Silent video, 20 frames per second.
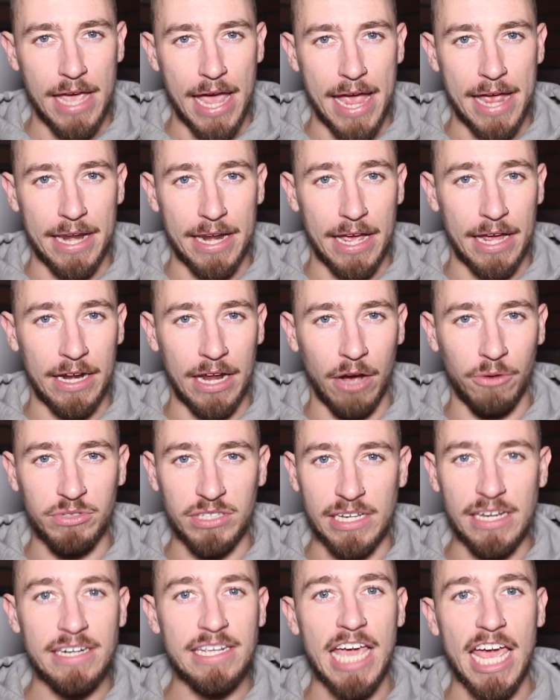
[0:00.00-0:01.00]
And I
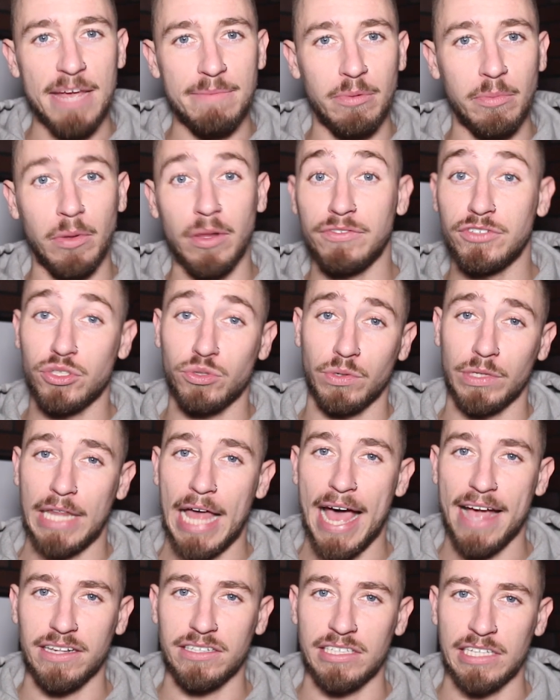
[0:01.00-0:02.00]
was incapable of just
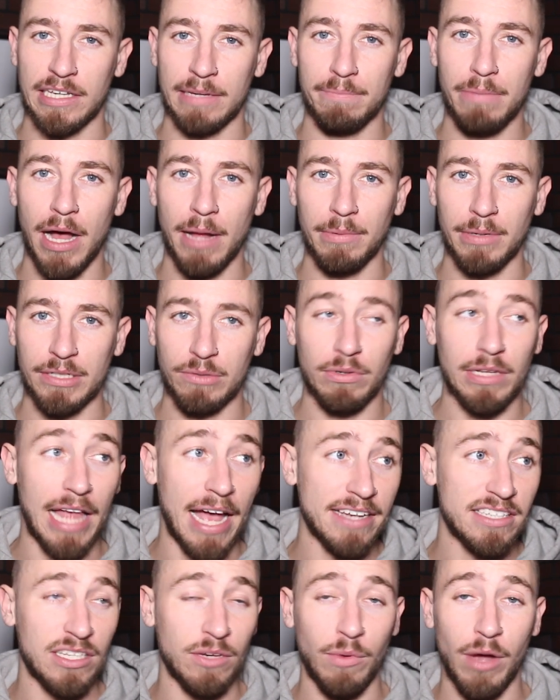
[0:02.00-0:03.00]
relaxing in public,
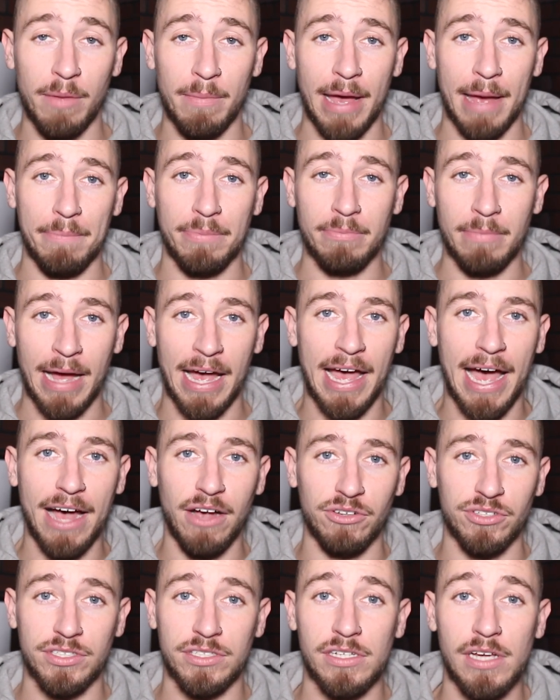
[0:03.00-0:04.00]
relaxing while I'm at my
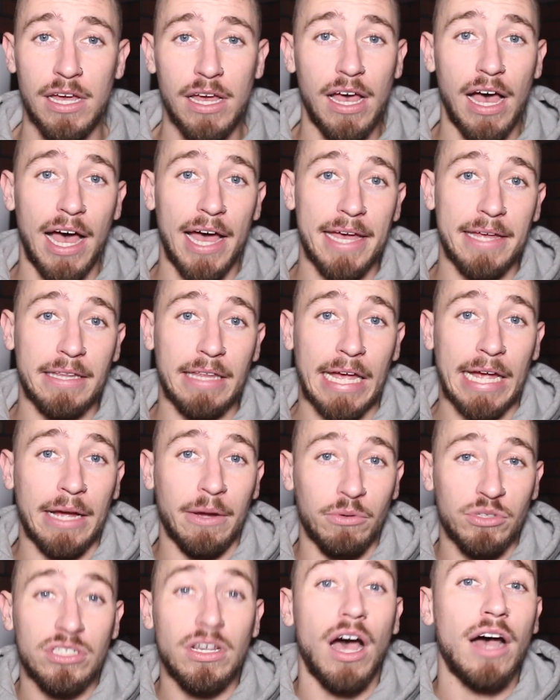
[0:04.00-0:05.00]
house. I
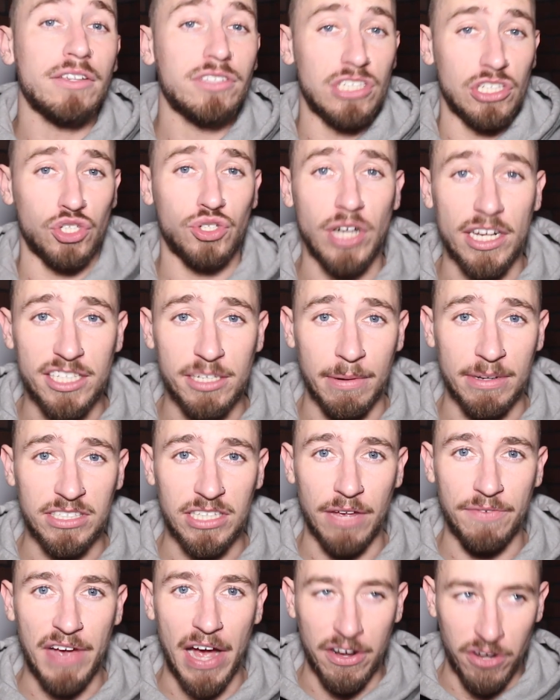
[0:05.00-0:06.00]
was constantly stressing
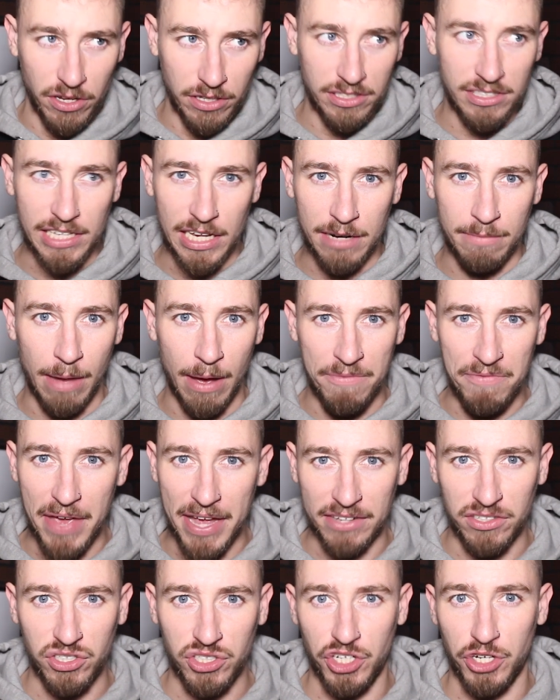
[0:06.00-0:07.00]
myself out, and you can see it in my
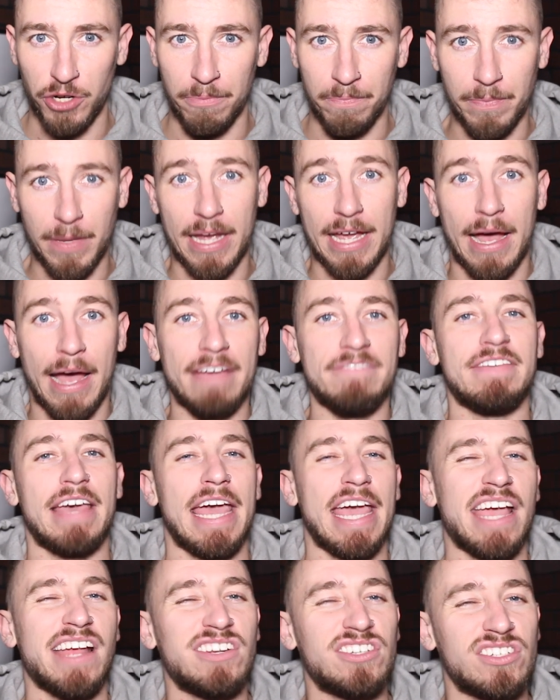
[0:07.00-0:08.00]
face too. I've
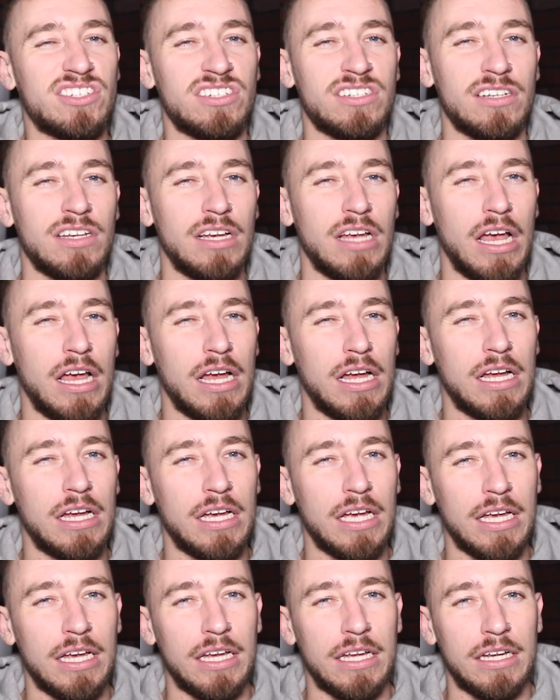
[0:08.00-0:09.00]
aged
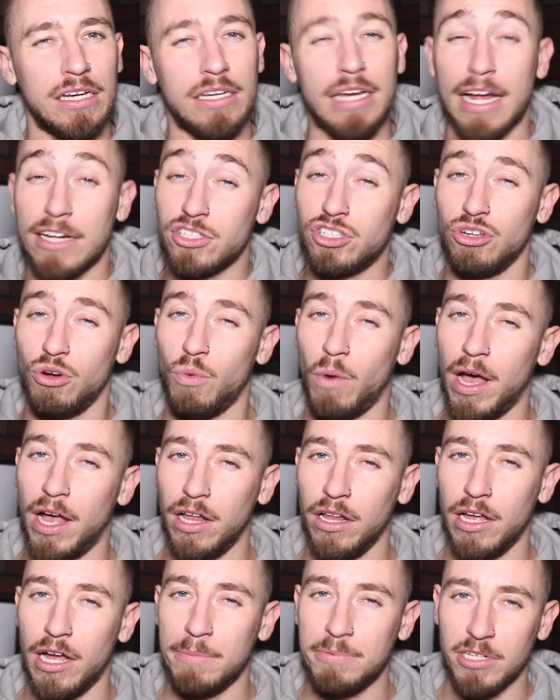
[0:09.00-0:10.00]
not too
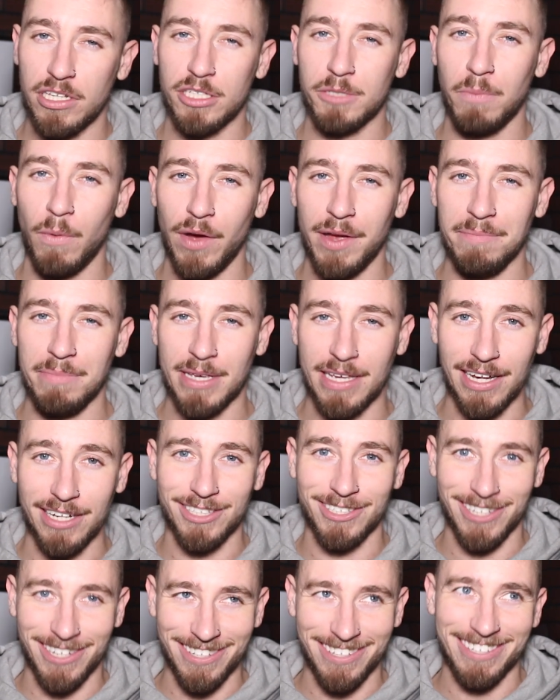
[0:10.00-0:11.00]
well up to this point
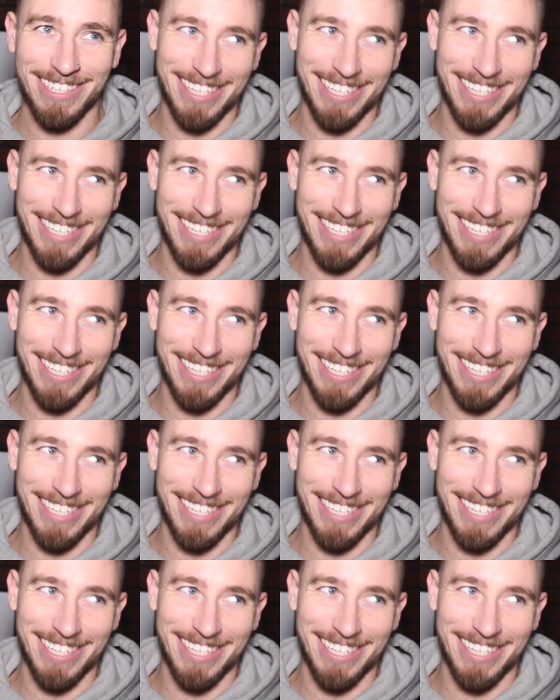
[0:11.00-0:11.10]
because